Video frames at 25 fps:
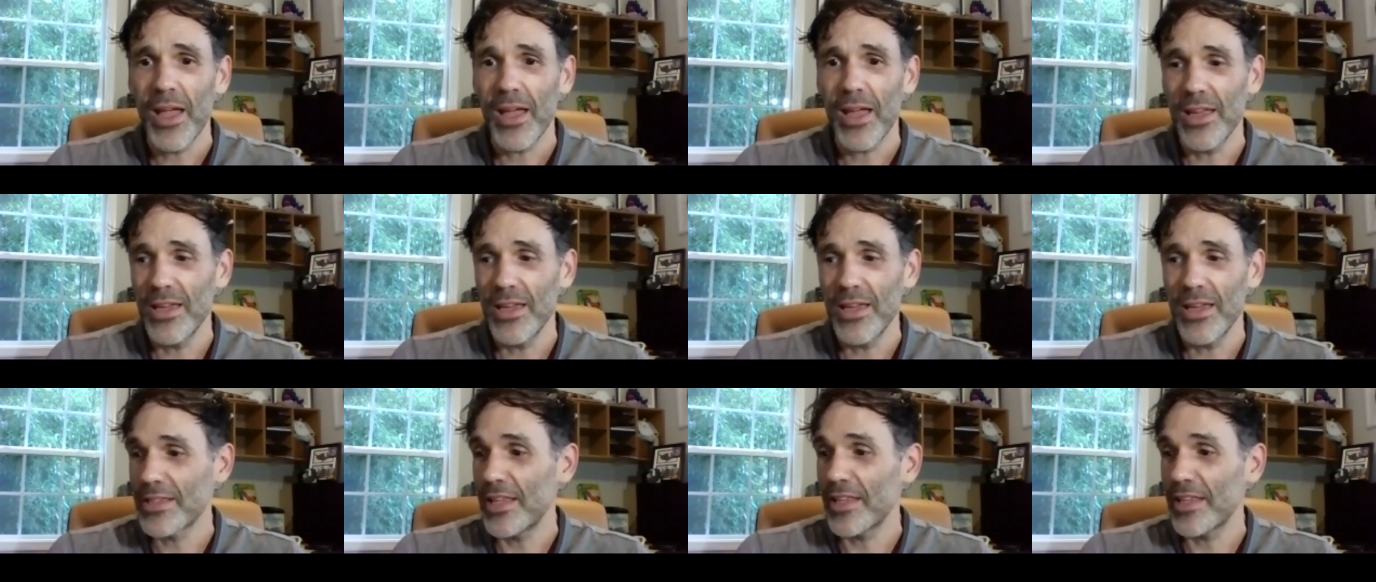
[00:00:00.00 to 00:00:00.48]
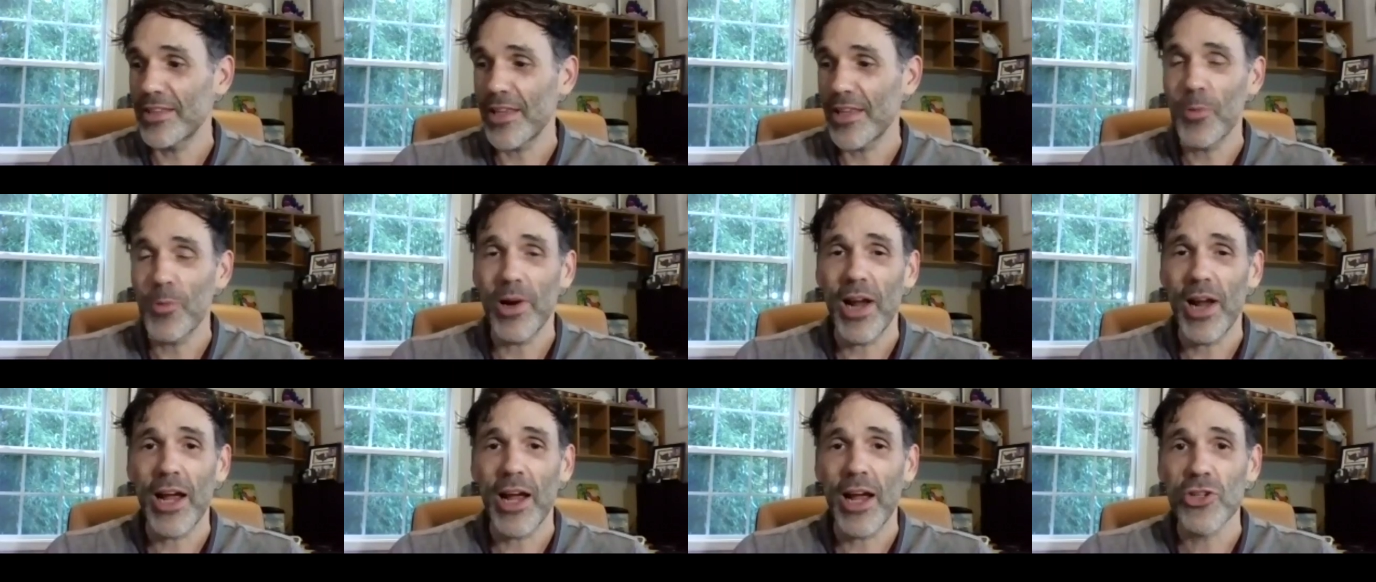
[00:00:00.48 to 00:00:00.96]
is that they
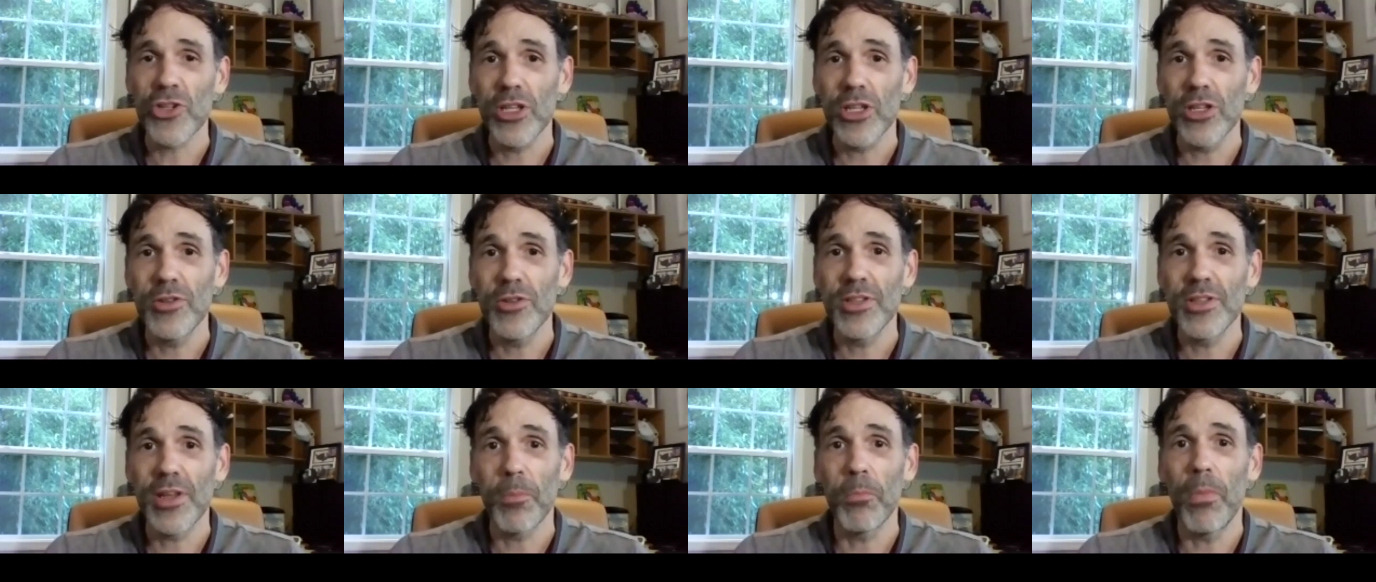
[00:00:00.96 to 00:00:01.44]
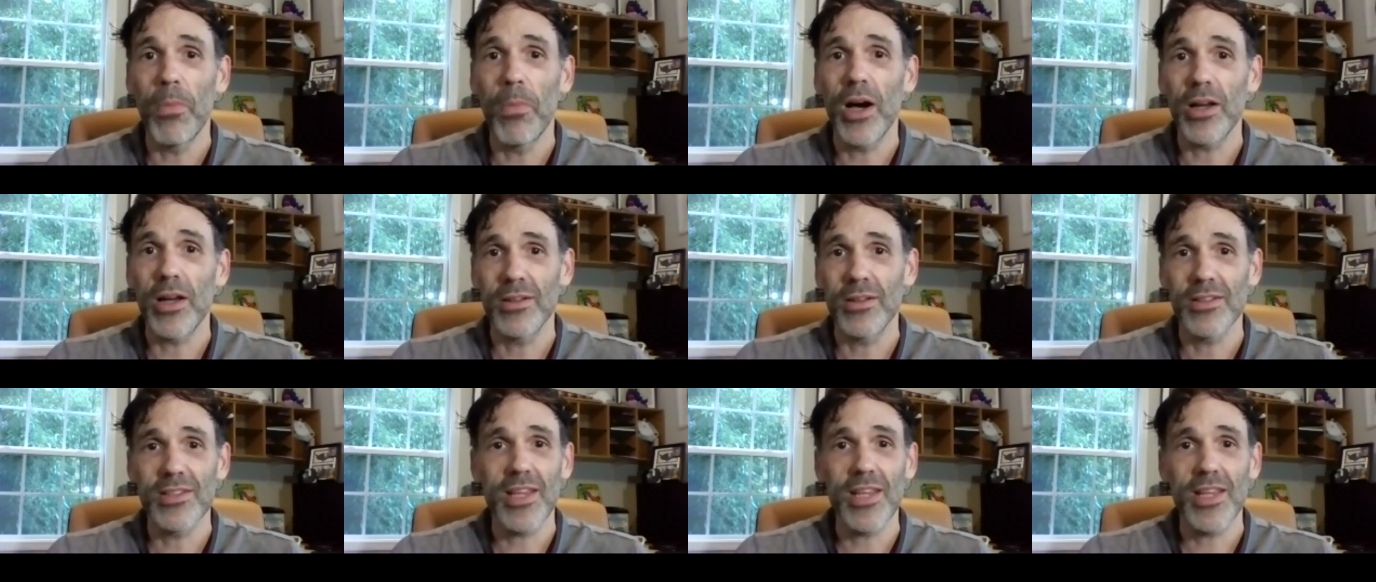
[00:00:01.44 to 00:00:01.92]
were actually using
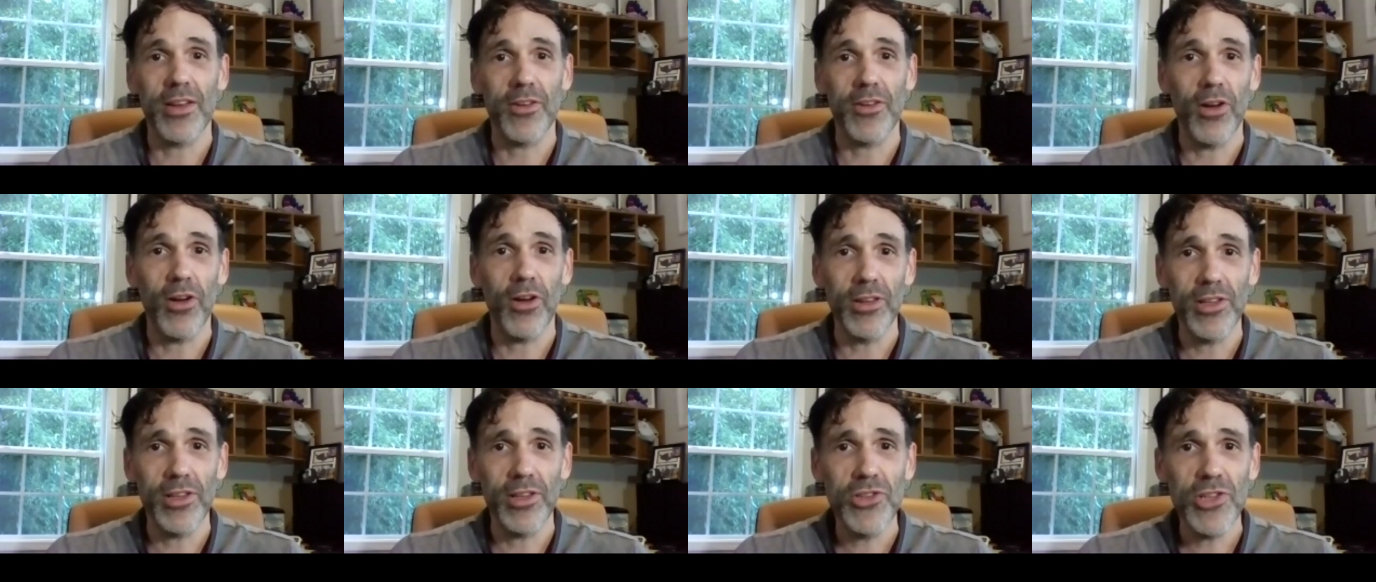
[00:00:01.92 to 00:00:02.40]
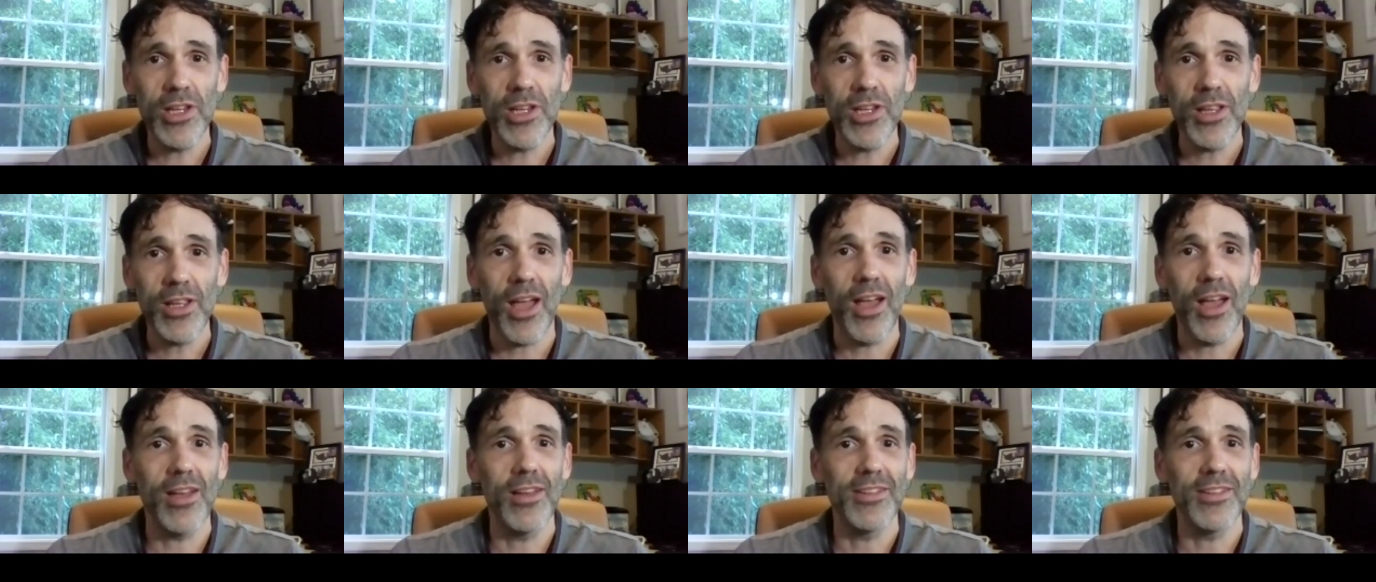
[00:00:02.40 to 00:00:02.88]
modern technology
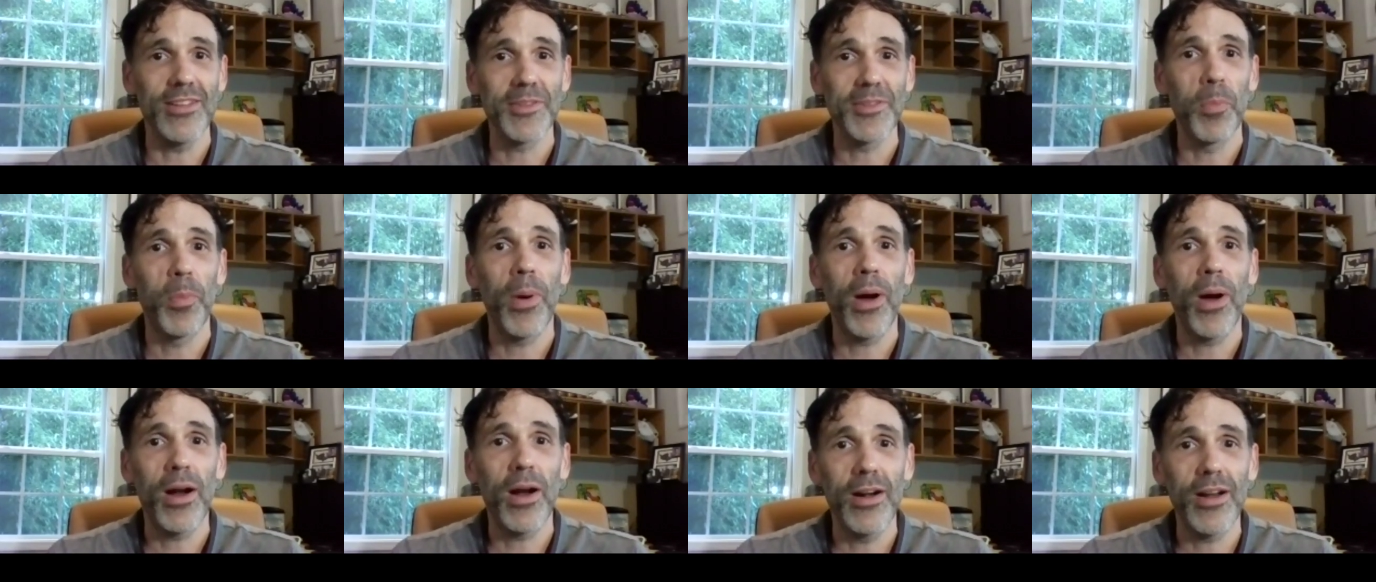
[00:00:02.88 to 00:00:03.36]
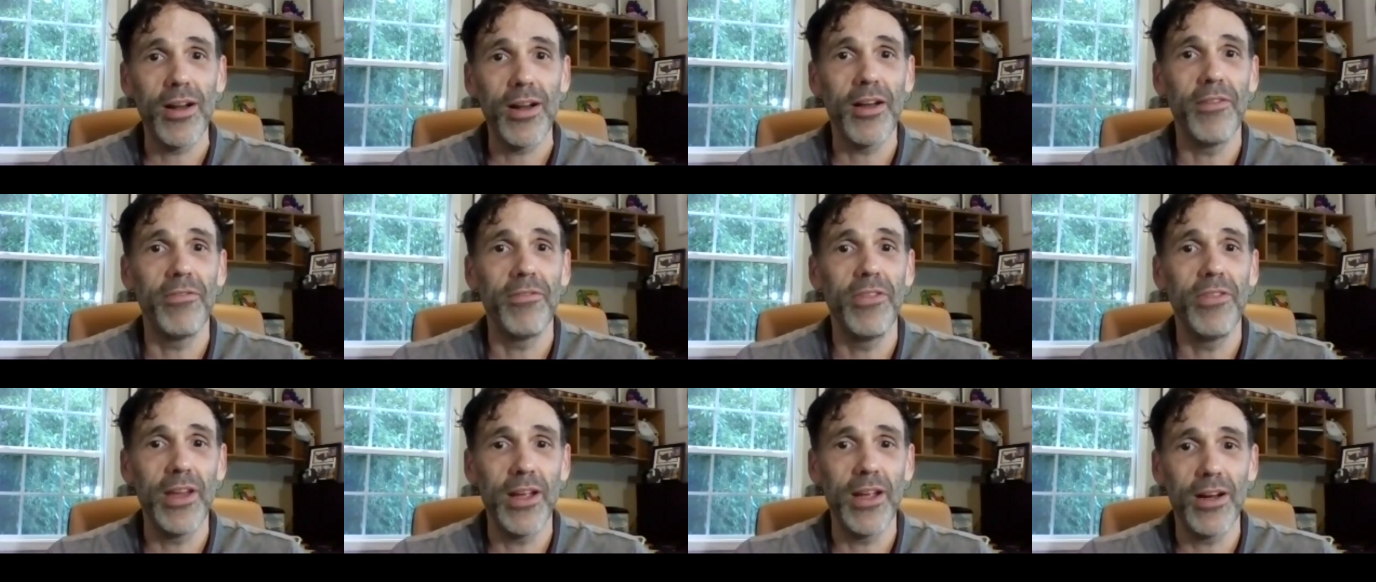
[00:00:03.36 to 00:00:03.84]
as part
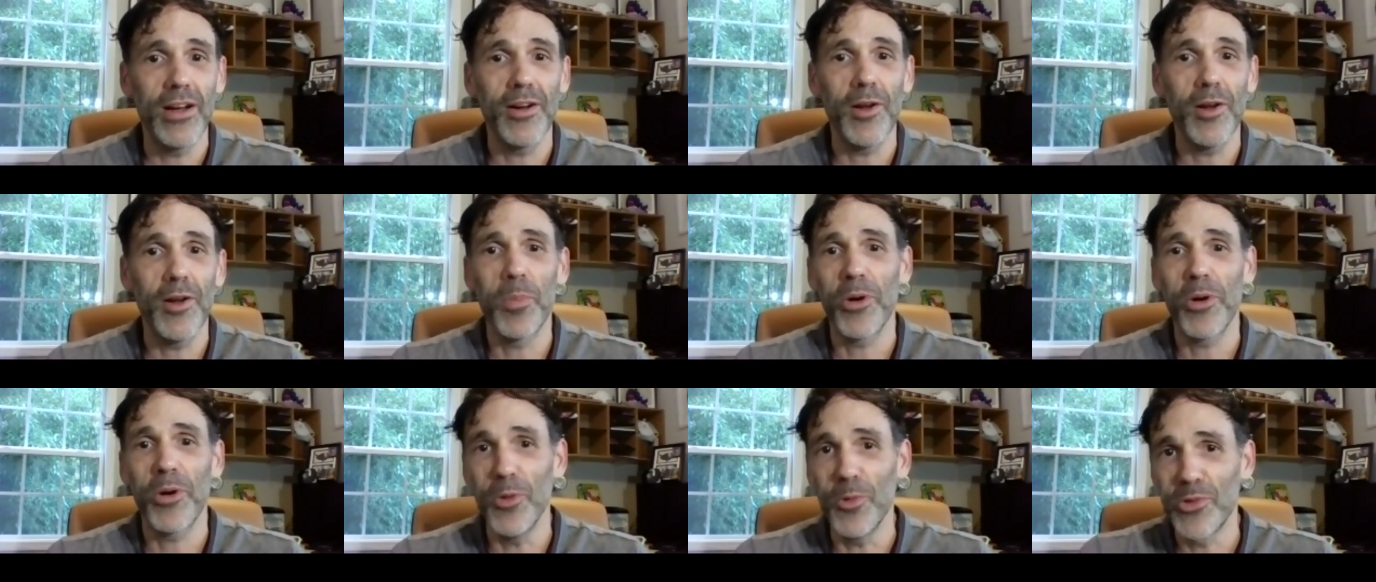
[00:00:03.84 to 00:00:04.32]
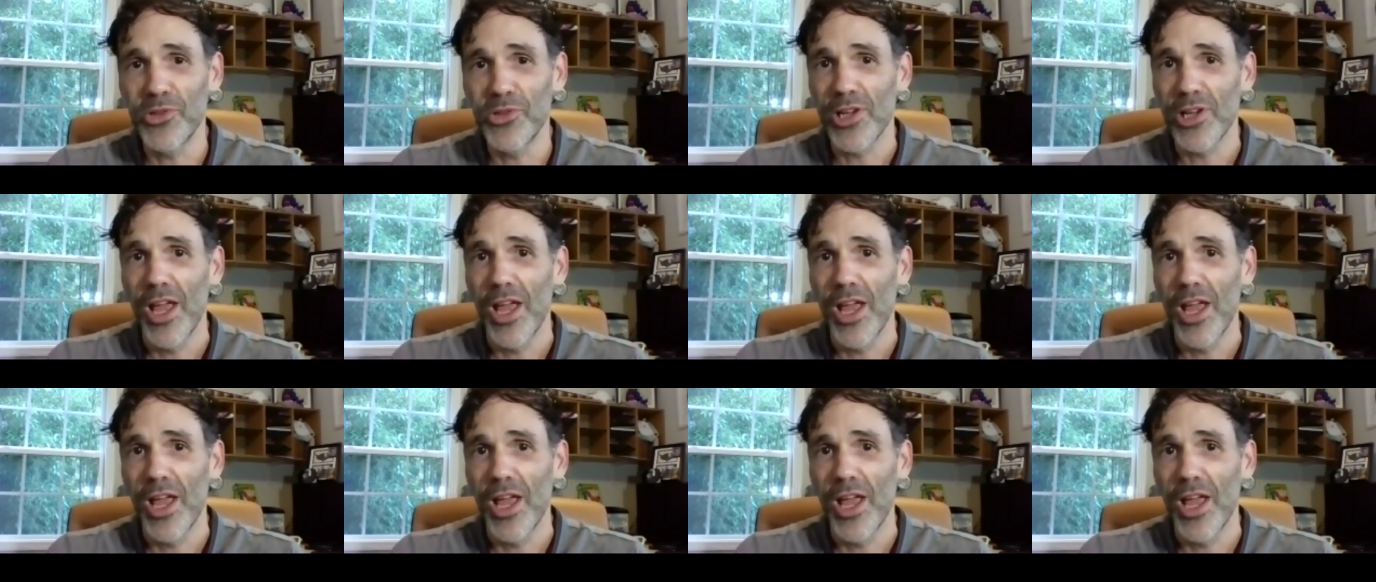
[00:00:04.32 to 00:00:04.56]
of their approach